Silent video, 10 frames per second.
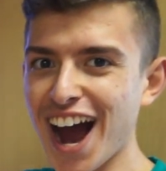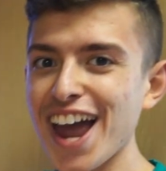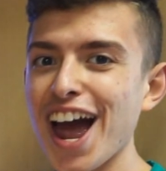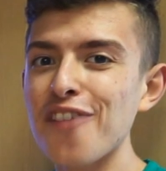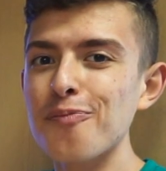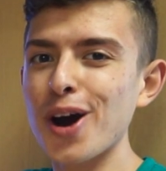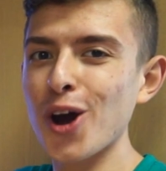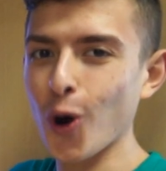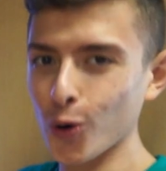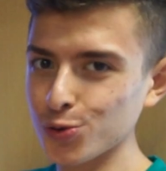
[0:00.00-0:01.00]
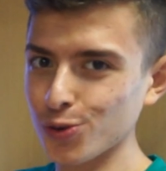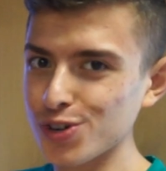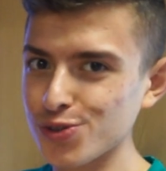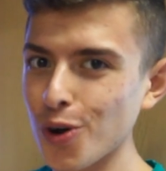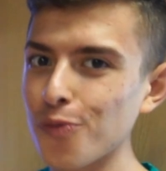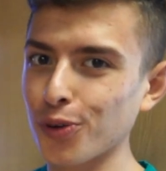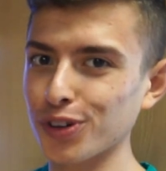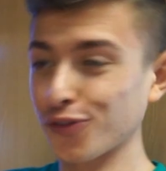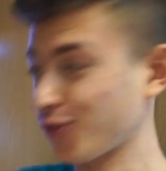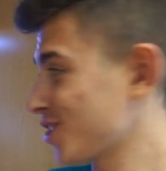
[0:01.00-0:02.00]
I have my own wardrobe for
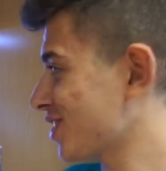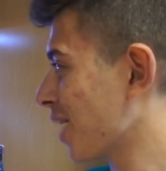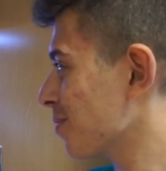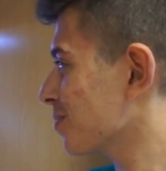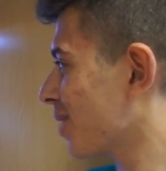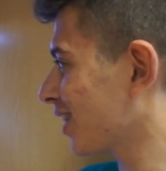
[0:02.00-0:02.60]
the first time in my